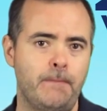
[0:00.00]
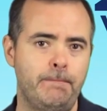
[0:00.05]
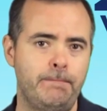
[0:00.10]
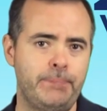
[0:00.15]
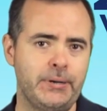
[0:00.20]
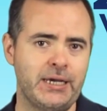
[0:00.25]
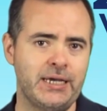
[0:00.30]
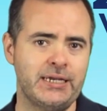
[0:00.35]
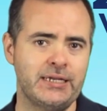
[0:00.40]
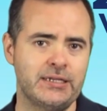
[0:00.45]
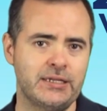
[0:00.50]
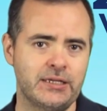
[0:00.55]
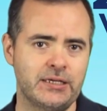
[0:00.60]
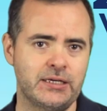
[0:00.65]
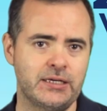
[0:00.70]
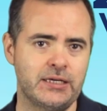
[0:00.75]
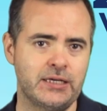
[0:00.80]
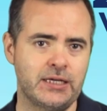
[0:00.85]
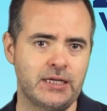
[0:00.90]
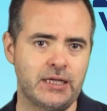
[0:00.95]
But
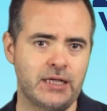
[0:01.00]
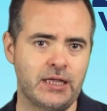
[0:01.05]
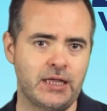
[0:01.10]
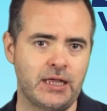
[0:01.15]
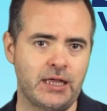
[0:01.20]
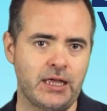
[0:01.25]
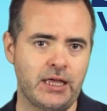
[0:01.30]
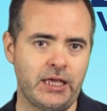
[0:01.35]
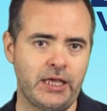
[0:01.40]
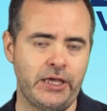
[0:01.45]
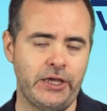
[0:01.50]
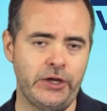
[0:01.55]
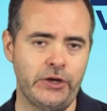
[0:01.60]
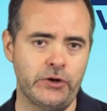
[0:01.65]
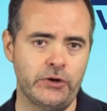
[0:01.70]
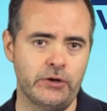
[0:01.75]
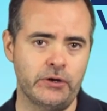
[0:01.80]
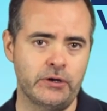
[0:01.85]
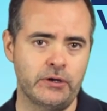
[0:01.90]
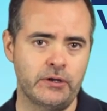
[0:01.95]

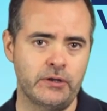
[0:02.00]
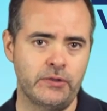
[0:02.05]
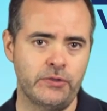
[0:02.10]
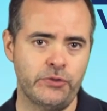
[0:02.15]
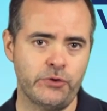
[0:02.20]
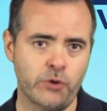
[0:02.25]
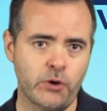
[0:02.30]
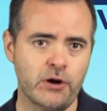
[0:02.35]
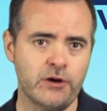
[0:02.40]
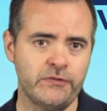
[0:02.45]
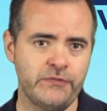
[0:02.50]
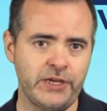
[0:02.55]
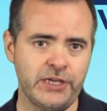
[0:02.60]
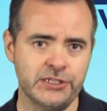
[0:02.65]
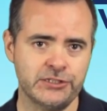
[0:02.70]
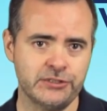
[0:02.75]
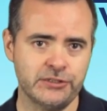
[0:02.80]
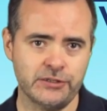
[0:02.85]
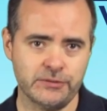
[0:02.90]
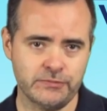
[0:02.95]
here, they're
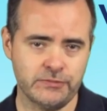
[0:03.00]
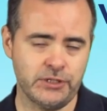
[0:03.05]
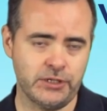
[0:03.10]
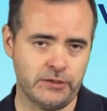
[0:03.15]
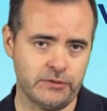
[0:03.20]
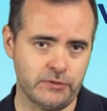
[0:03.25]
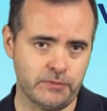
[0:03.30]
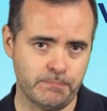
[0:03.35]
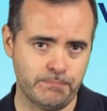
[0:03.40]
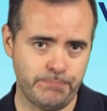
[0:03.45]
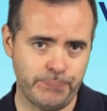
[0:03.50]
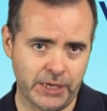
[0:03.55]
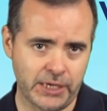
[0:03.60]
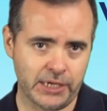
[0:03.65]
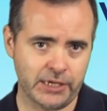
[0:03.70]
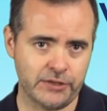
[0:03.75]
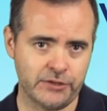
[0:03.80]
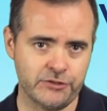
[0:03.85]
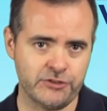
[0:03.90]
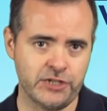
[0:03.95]
RVs, so they're
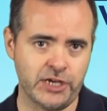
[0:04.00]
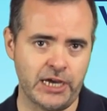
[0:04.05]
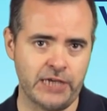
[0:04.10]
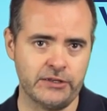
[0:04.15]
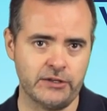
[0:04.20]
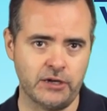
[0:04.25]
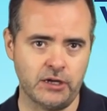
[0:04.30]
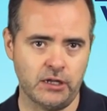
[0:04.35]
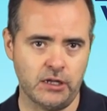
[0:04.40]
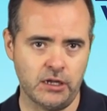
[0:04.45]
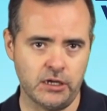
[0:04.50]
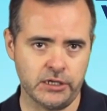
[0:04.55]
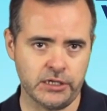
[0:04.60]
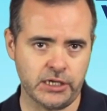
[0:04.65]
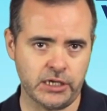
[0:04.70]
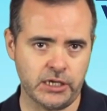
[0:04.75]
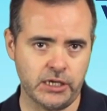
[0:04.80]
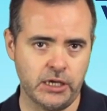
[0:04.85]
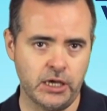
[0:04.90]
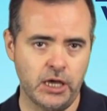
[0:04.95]
big, they're giant, they're
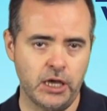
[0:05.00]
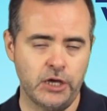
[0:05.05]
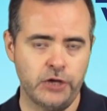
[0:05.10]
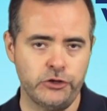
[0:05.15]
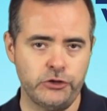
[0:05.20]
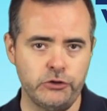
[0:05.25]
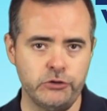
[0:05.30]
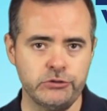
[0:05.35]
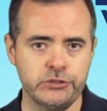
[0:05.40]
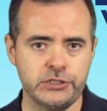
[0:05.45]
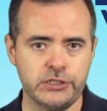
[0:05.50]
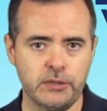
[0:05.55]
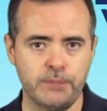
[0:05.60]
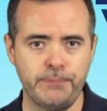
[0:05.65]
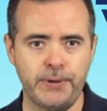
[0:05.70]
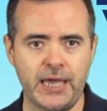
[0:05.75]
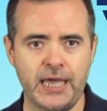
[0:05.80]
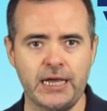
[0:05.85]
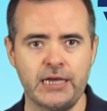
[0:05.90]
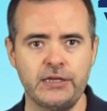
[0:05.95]
clunky. Usually the
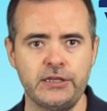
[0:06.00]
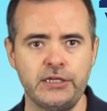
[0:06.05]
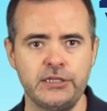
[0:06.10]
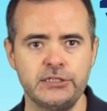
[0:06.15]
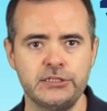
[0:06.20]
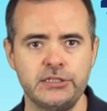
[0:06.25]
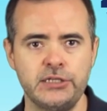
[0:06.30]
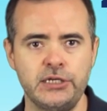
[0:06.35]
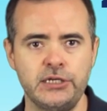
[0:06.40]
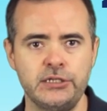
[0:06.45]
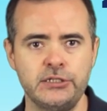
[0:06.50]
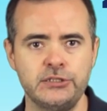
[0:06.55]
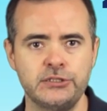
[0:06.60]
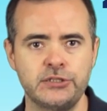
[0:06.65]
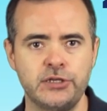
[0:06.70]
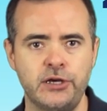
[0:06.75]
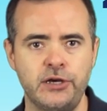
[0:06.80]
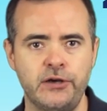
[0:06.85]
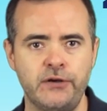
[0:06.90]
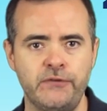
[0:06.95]
back of these things
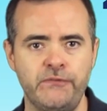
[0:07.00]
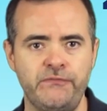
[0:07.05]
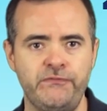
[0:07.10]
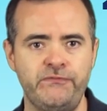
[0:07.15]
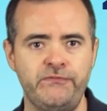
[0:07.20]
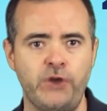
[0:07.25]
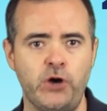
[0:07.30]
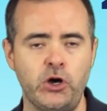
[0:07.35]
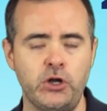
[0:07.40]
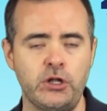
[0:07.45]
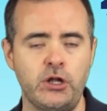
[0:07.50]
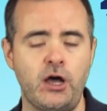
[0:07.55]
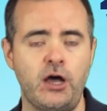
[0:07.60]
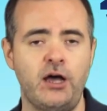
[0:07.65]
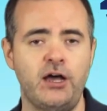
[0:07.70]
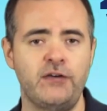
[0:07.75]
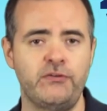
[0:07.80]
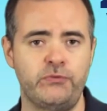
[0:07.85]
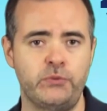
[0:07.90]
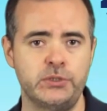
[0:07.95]
fall
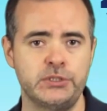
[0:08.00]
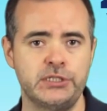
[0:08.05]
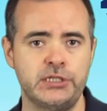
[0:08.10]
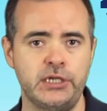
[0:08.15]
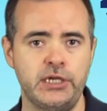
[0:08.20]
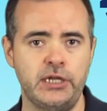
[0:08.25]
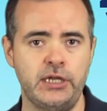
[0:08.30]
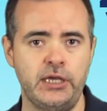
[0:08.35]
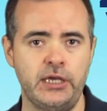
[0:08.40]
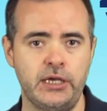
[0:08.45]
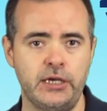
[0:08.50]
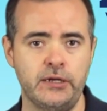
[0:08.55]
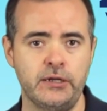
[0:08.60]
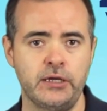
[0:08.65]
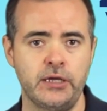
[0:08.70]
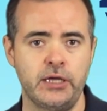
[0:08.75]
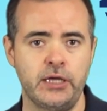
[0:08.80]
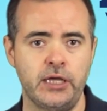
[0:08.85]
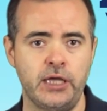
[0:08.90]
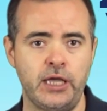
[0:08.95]
off once they get hit,
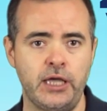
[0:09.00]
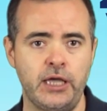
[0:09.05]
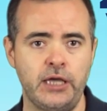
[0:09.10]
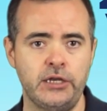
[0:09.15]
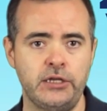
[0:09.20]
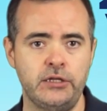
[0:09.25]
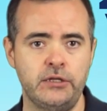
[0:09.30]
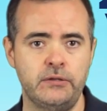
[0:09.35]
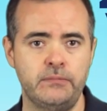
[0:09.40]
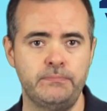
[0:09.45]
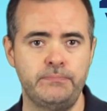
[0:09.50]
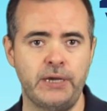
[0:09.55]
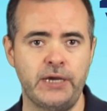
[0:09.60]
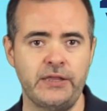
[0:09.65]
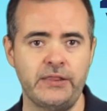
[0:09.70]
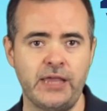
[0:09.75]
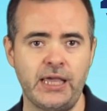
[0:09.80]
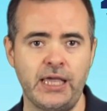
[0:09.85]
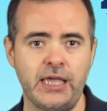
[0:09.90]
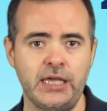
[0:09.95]
and
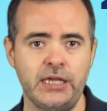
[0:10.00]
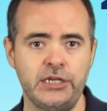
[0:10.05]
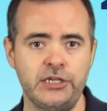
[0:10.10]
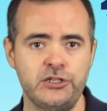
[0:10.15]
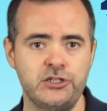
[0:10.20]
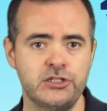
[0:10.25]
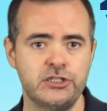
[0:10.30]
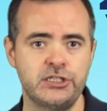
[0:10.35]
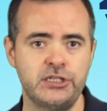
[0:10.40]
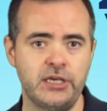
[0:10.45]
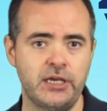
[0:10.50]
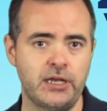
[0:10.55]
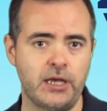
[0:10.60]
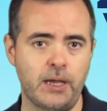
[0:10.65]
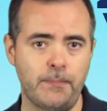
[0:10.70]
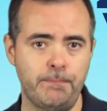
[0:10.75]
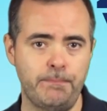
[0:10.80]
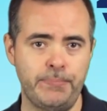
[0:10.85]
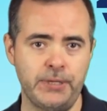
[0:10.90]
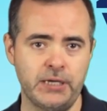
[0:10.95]
by the end you just get
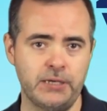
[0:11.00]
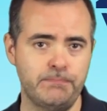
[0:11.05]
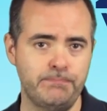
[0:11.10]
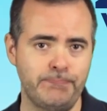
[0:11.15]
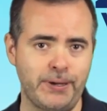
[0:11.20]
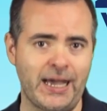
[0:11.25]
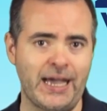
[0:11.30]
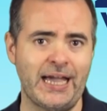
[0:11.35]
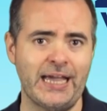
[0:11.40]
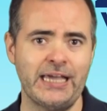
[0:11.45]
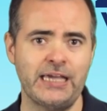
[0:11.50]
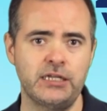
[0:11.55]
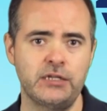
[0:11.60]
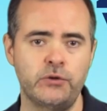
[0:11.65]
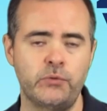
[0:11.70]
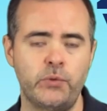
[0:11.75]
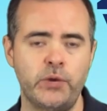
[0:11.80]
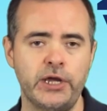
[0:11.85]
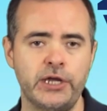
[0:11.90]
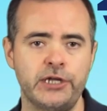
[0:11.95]
a big pile
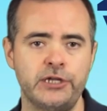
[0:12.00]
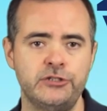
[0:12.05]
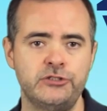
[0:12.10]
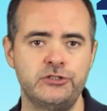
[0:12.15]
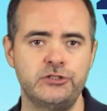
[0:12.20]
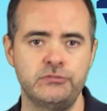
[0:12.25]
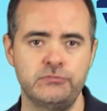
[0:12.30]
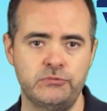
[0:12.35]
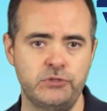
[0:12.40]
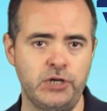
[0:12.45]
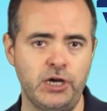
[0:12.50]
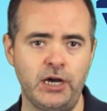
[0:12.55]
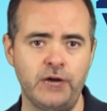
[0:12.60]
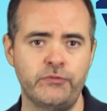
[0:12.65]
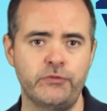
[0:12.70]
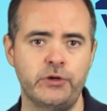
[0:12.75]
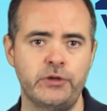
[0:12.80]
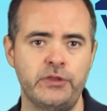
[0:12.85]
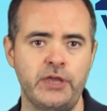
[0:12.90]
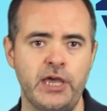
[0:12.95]
of wreckage
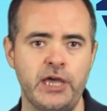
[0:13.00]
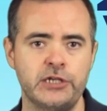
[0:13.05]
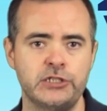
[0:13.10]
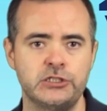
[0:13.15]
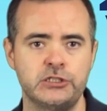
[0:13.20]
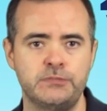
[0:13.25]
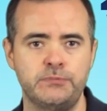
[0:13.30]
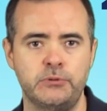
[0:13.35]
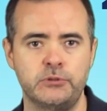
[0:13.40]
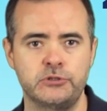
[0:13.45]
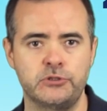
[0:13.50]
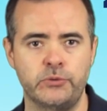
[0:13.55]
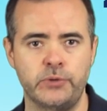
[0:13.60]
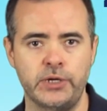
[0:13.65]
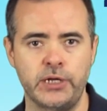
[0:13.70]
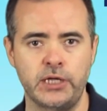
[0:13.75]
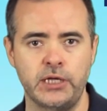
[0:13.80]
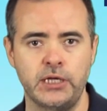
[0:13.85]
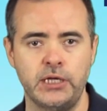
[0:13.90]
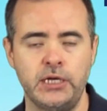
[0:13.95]
covering the Action Sports
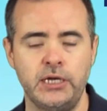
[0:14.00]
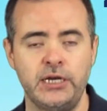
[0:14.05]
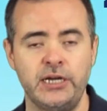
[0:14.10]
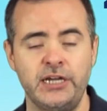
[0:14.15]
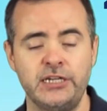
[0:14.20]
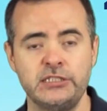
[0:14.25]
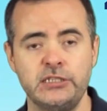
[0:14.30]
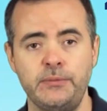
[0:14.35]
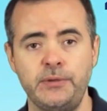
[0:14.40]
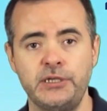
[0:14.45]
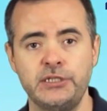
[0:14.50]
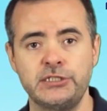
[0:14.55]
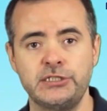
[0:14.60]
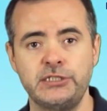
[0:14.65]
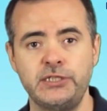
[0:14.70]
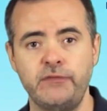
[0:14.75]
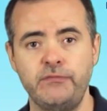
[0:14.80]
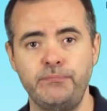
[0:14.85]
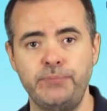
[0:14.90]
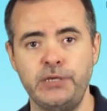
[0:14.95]
Arena. That's going to be at
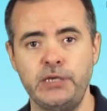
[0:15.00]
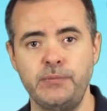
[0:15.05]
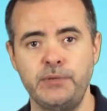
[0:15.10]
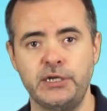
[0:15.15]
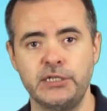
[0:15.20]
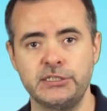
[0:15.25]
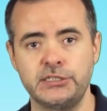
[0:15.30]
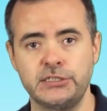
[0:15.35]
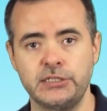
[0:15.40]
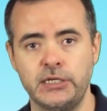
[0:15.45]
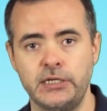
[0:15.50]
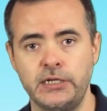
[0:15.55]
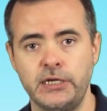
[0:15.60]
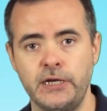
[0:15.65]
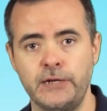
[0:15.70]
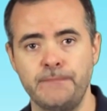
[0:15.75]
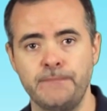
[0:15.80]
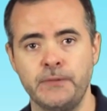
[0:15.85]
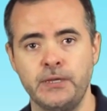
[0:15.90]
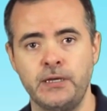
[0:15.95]
7 p.m. on
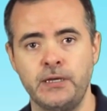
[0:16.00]
Sunday.